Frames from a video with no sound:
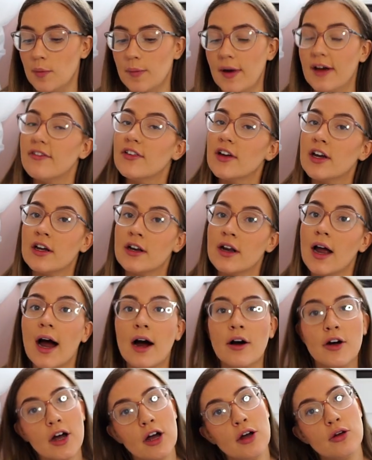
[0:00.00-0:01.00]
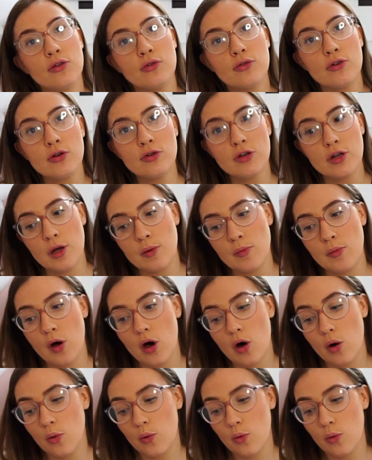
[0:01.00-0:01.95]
but I figured I'll go through them